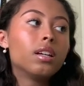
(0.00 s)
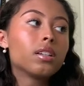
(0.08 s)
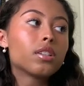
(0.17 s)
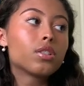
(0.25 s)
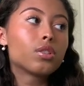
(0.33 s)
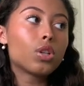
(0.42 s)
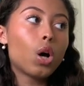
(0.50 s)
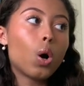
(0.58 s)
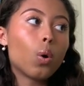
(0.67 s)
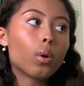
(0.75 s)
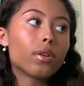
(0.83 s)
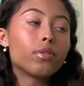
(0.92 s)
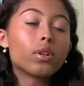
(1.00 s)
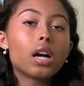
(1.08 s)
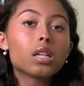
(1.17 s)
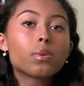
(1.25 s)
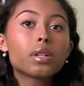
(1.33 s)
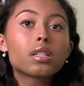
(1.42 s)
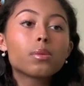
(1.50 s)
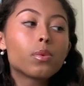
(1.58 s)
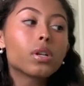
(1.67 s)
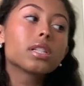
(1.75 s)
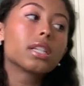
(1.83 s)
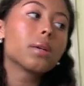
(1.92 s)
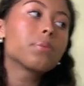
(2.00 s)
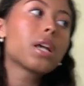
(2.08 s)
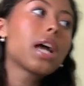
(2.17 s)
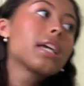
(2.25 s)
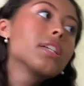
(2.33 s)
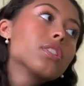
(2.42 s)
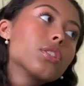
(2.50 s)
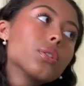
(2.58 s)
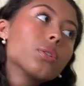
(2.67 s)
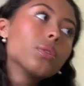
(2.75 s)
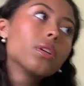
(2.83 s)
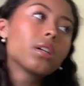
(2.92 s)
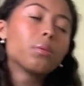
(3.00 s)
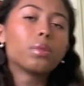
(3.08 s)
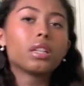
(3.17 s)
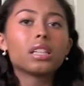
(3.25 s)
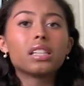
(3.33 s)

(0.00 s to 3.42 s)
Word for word: So if you guys want some more tips, I can do a completely